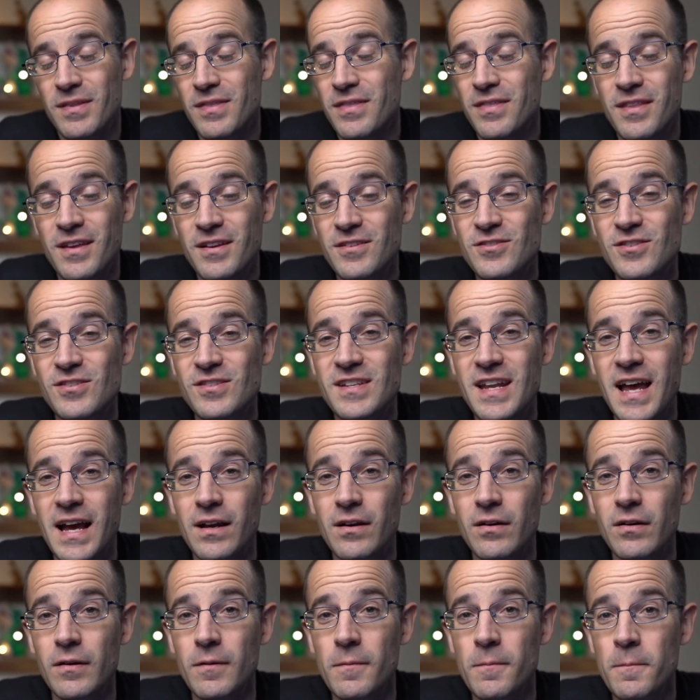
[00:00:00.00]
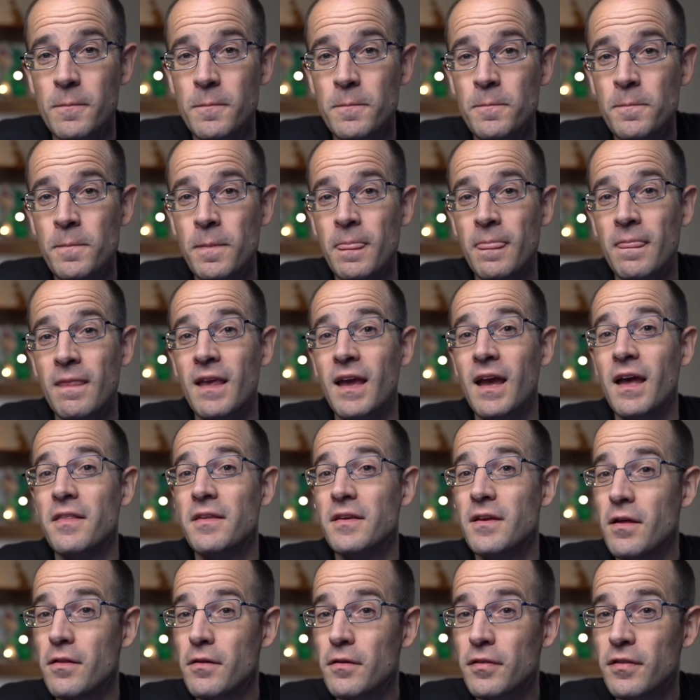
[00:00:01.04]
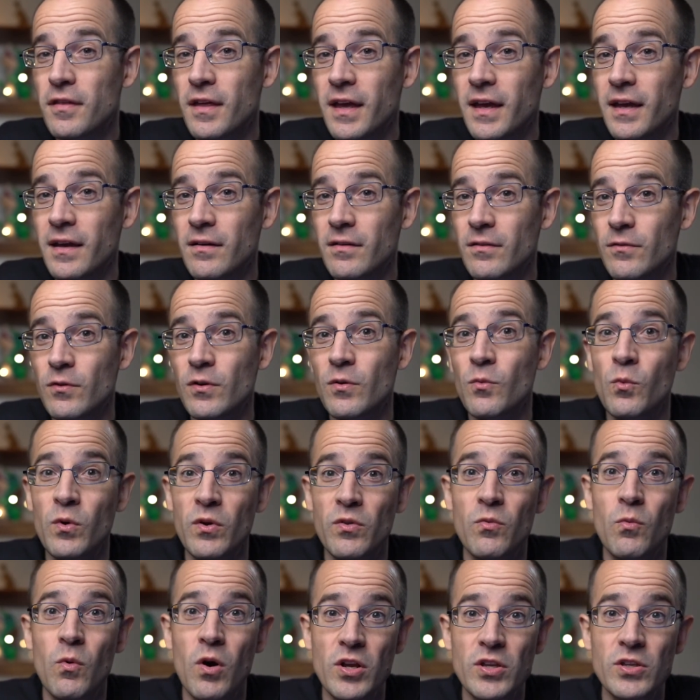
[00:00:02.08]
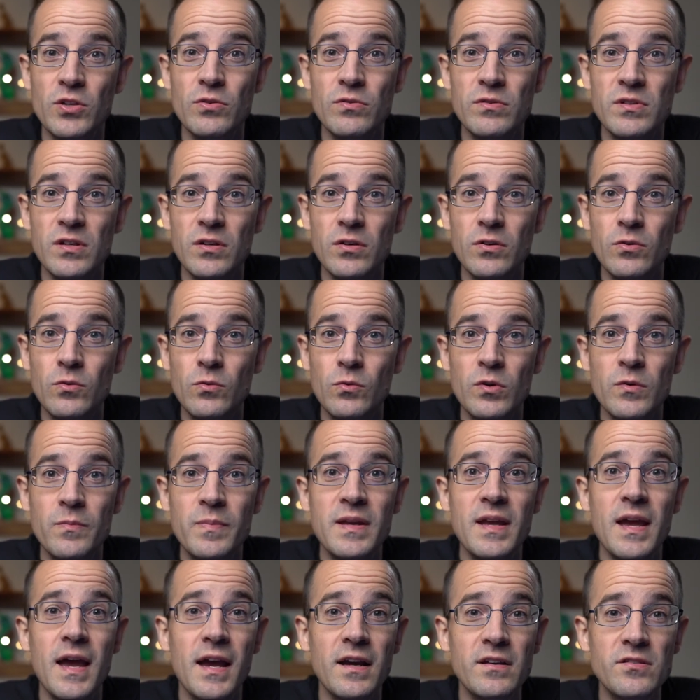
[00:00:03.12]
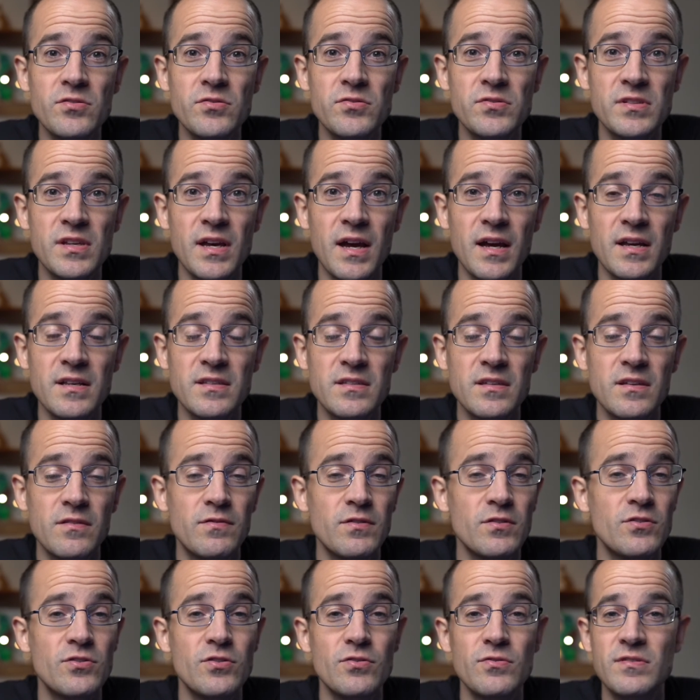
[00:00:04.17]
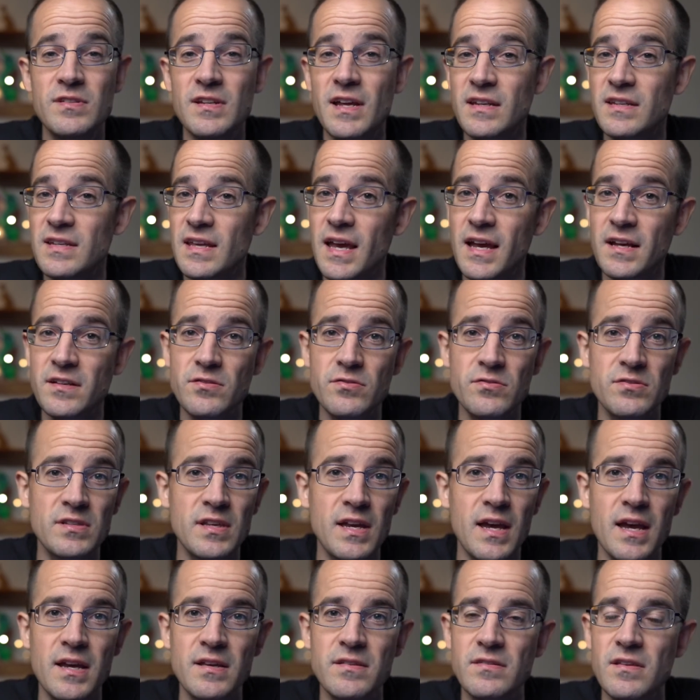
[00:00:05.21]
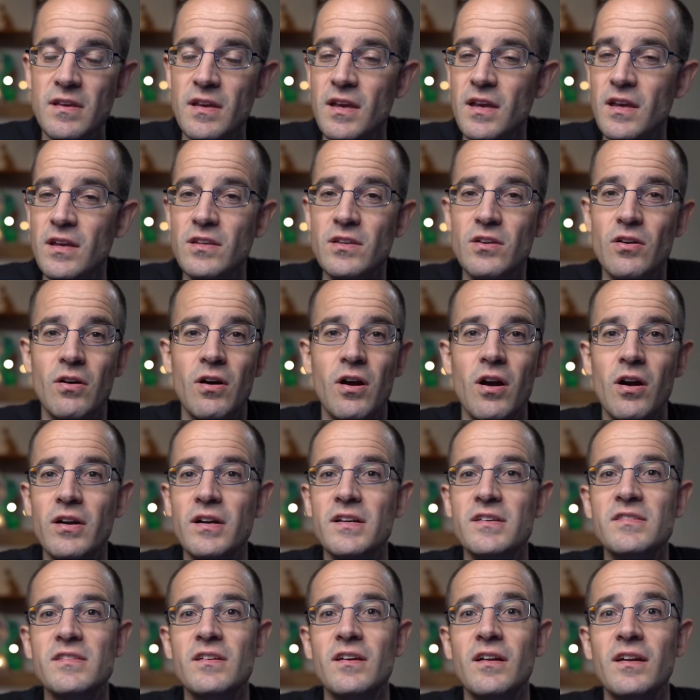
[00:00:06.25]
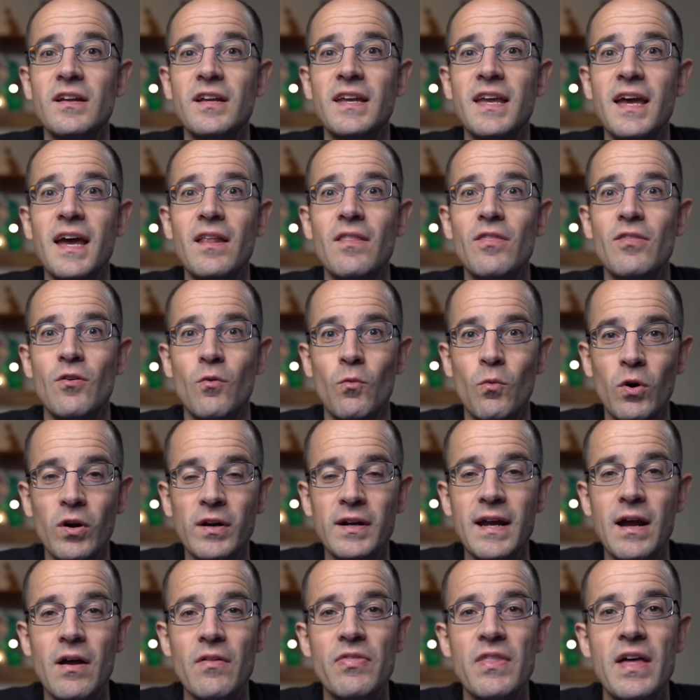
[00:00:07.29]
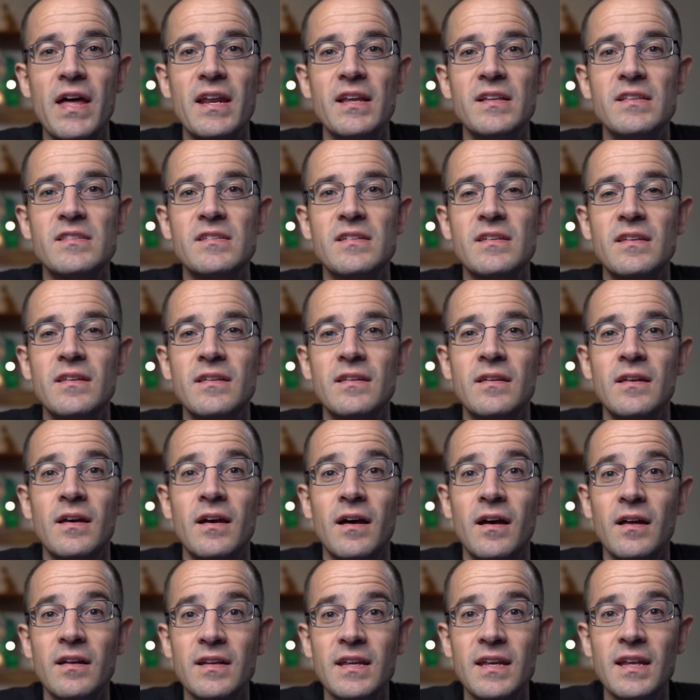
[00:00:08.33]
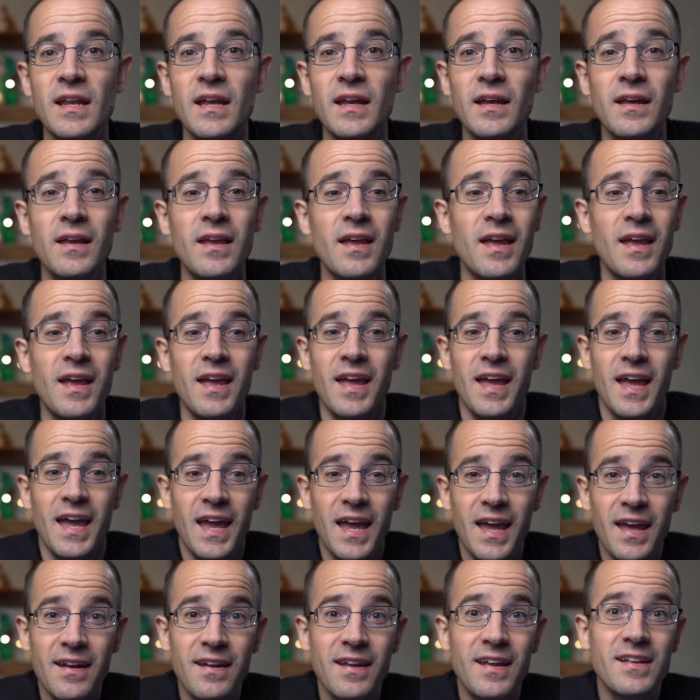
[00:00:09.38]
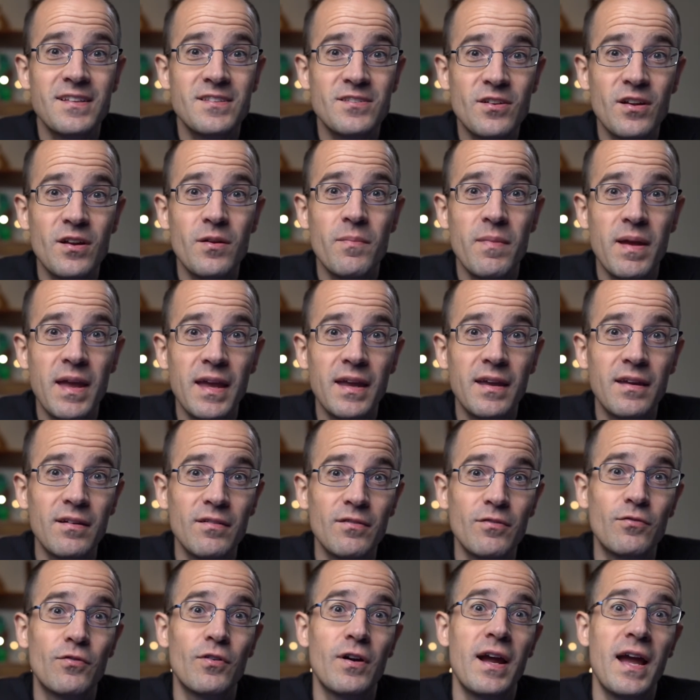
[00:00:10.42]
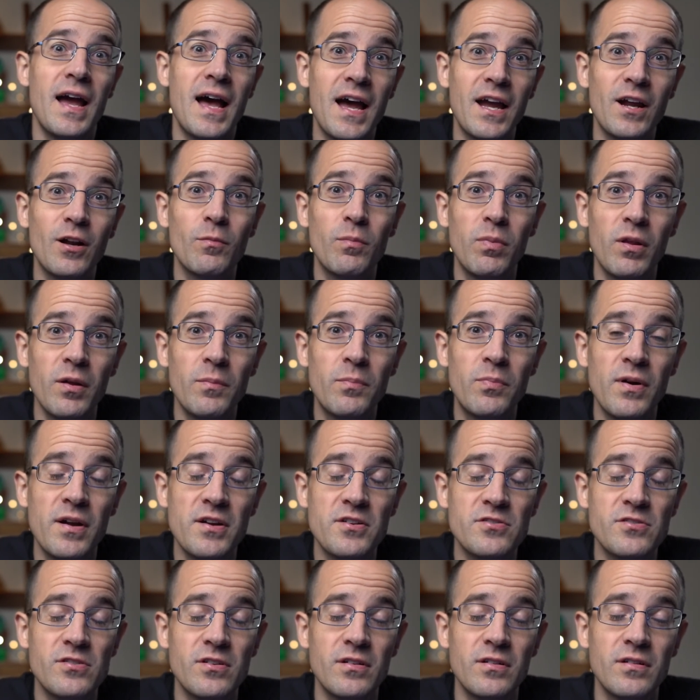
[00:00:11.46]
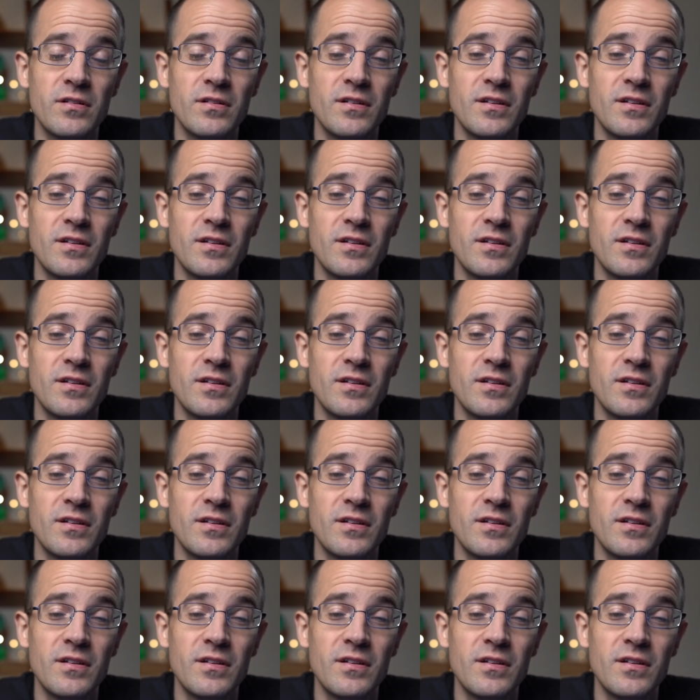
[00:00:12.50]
It's just not good. And the other thing with what you do would be exercise. If you choose not to exercise, your heart isn't going to get the workout that it's needing, and it's going to make for a higher blood pressure.